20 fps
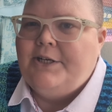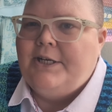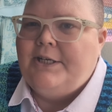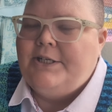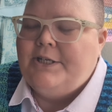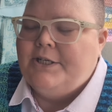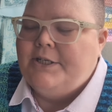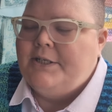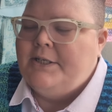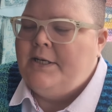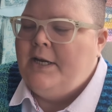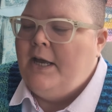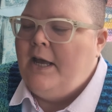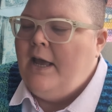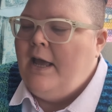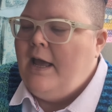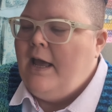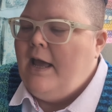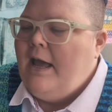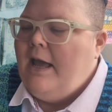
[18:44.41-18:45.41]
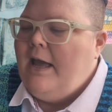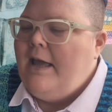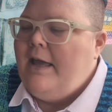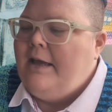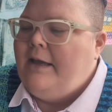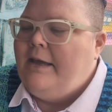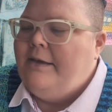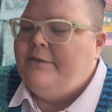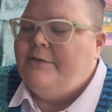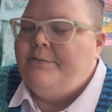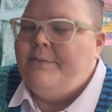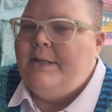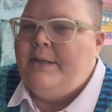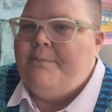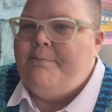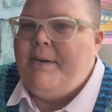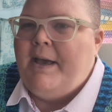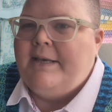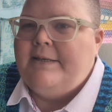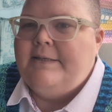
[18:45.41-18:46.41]
It gives me the
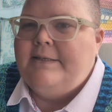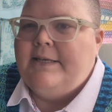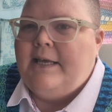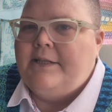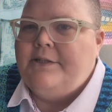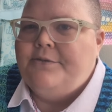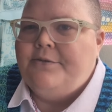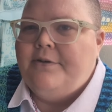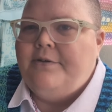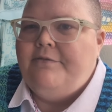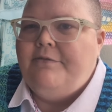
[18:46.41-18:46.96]
best sensory